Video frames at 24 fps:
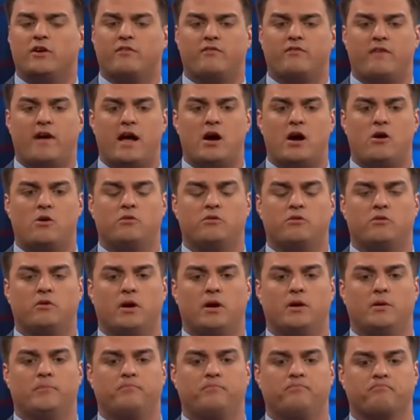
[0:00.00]
I found
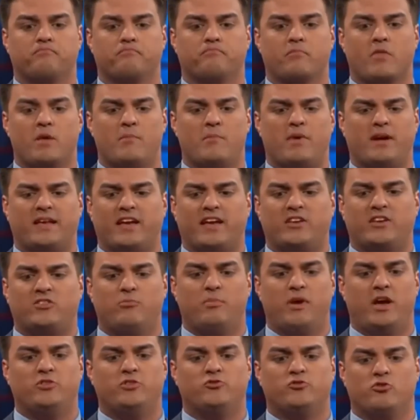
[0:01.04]
my guest
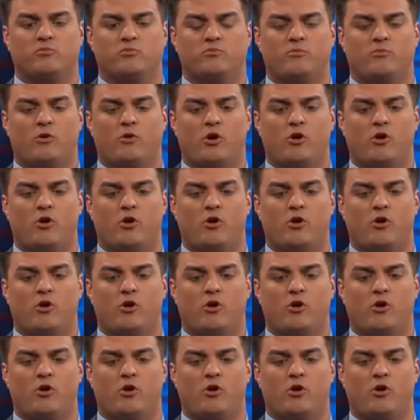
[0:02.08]
bedroom.